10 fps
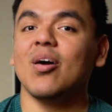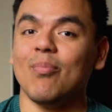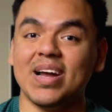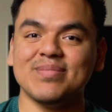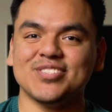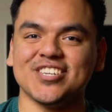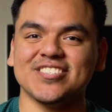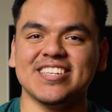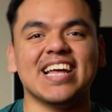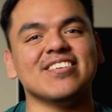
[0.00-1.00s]
My name is
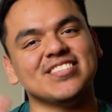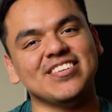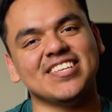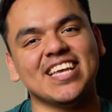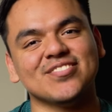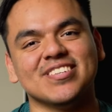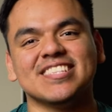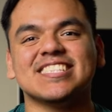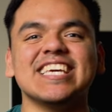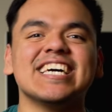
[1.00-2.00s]
Justin, and I'll see you in the next one.
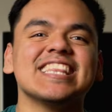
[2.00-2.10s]
See ya!